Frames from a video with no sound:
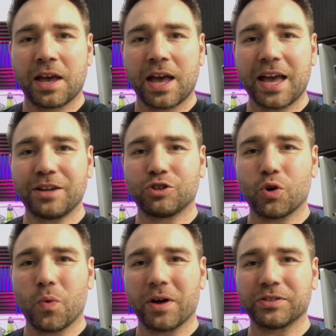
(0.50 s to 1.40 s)
Hey,
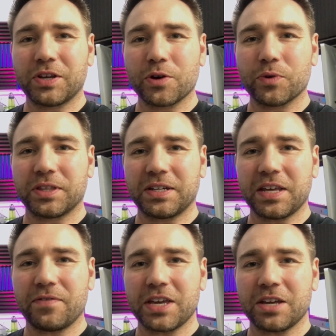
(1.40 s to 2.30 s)
Joel Wallis here with the
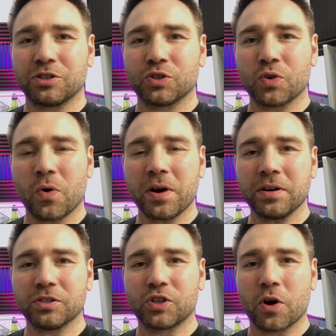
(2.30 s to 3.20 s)
DVE
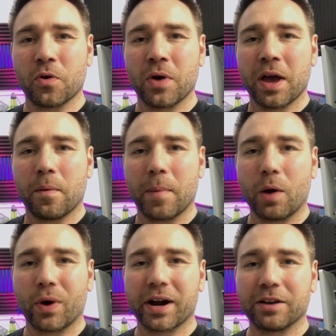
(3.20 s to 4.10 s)
store. So
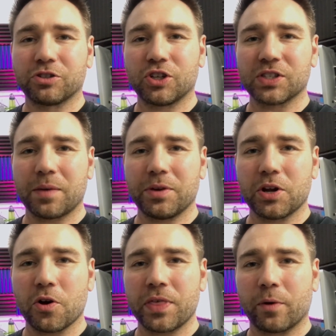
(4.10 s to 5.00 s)
my warehouse just let me
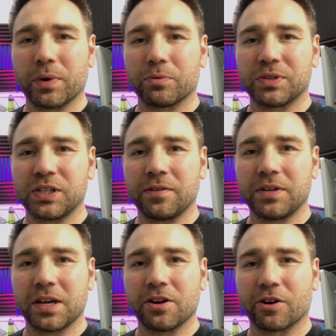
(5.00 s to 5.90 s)
know that we
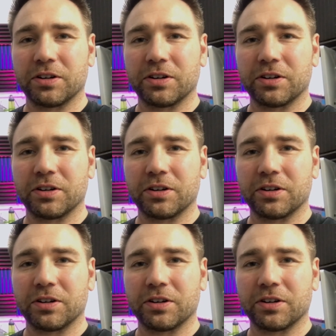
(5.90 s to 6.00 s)
received in our